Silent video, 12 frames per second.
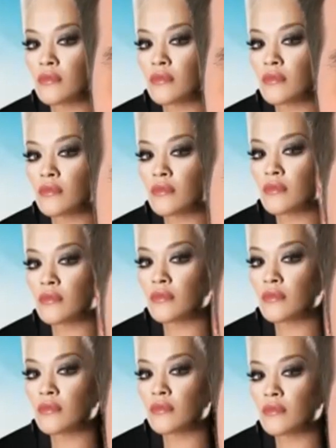
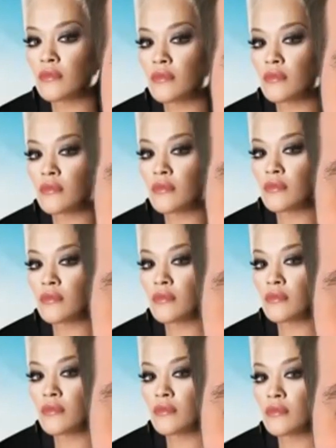
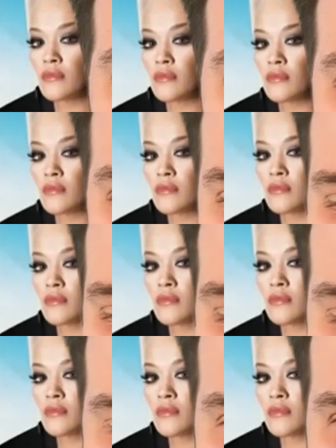
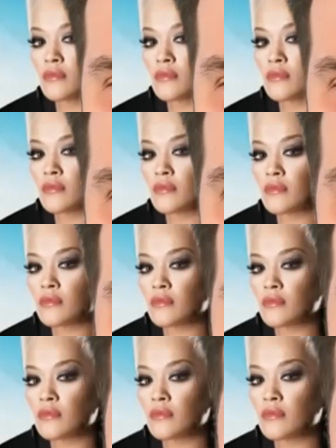
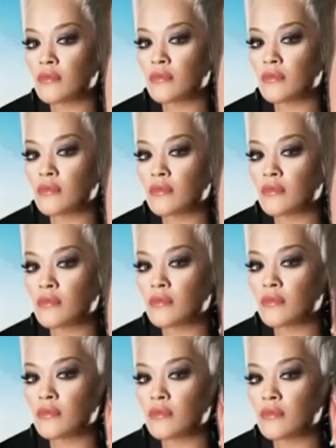
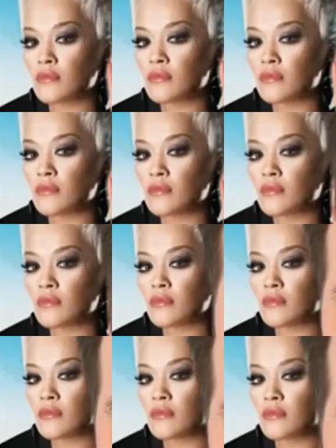
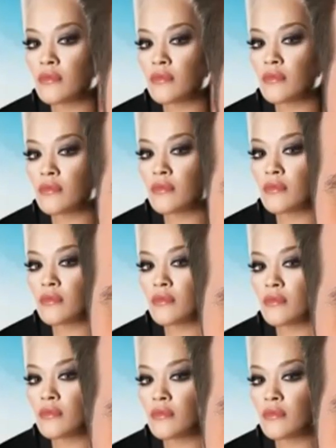
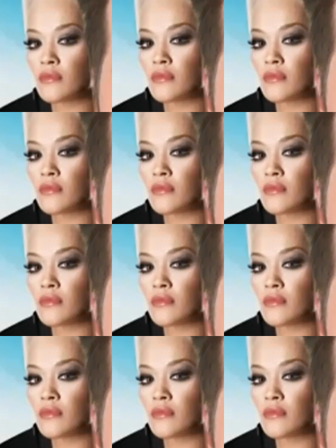(silent)